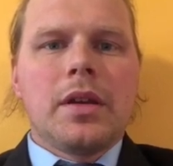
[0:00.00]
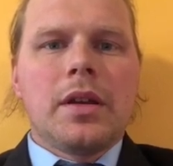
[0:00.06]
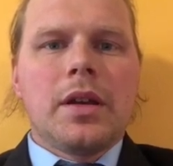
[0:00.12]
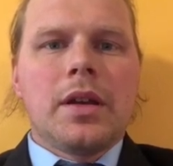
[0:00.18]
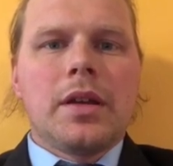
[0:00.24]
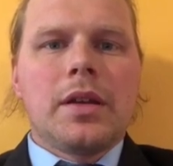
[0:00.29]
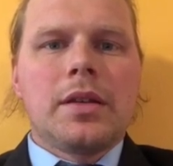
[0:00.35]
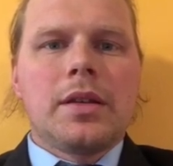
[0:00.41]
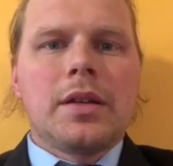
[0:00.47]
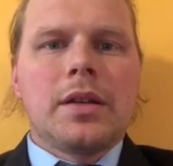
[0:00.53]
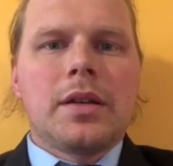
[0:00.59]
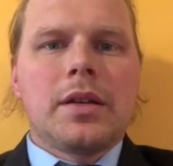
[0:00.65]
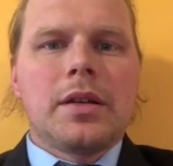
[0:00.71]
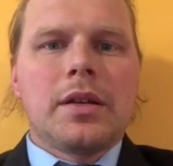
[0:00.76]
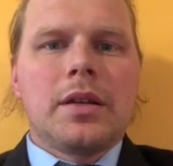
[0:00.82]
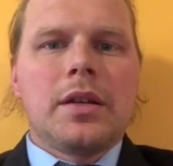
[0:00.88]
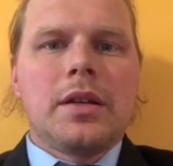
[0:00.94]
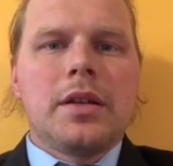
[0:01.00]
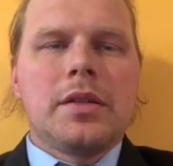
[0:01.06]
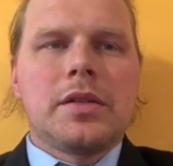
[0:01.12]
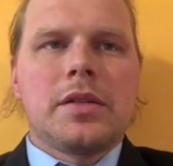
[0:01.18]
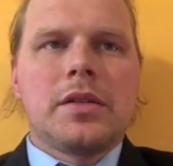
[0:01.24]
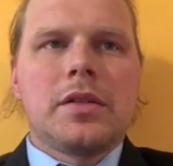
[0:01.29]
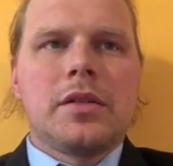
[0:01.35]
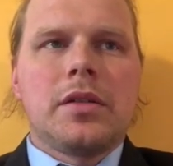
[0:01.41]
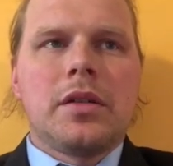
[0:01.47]
and uh, it
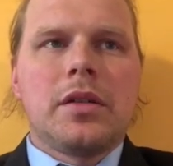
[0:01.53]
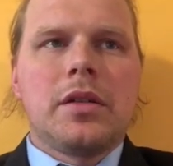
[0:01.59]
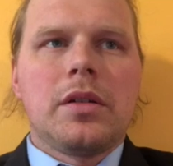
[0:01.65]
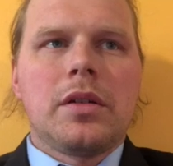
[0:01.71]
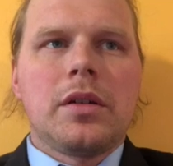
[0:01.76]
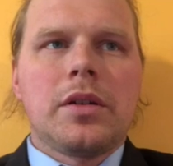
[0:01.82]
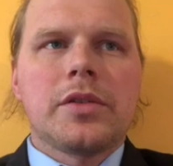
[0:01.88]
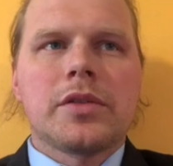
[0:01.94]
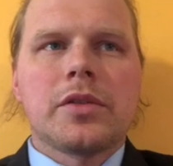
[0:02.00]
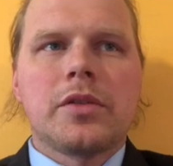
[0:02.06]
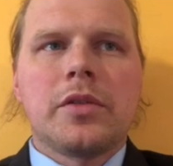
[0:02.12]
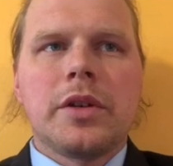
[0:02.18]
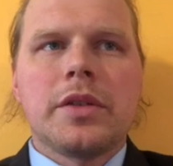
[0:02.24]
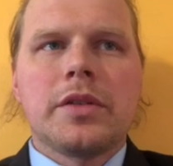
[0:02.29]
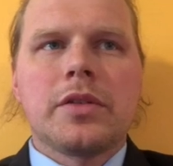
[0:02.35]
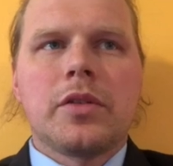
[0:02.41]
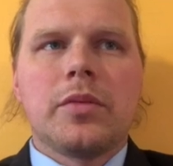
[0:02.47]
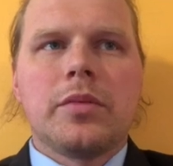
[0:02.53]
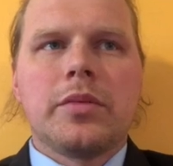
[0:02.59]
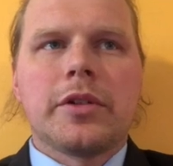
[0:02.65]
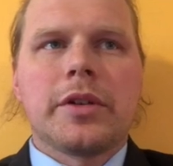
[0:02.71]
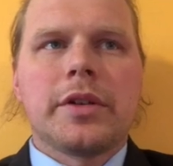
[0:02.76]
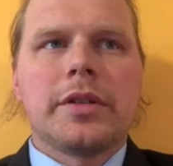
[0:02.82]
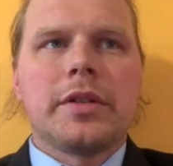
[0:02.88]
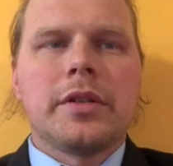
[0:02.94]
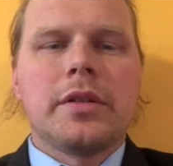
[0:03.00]
is also quite
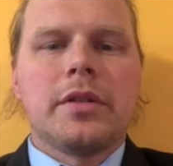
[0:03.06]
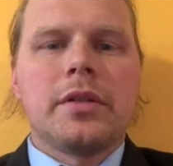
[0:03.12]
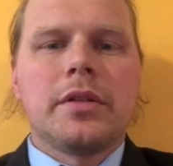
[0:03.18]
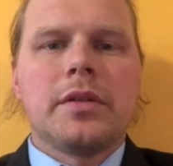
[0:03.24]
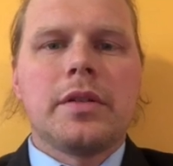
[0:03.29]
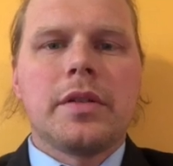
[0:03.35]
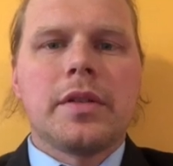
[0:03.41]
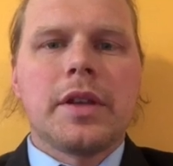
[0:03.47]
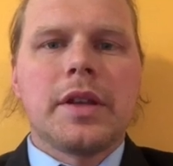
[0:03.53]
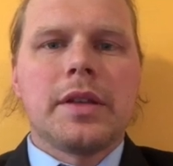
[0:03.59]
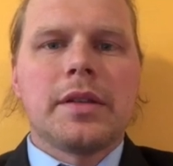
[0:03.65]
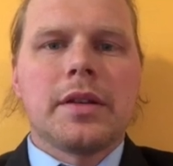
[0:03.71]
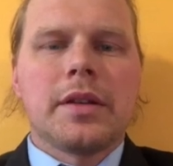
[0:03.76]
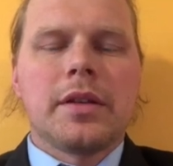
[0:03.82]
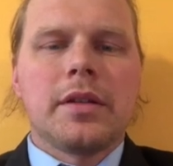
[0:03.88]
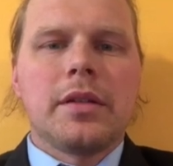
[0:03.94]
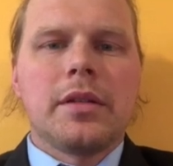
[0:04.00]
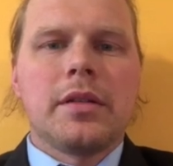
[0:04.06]
sobering to, to think that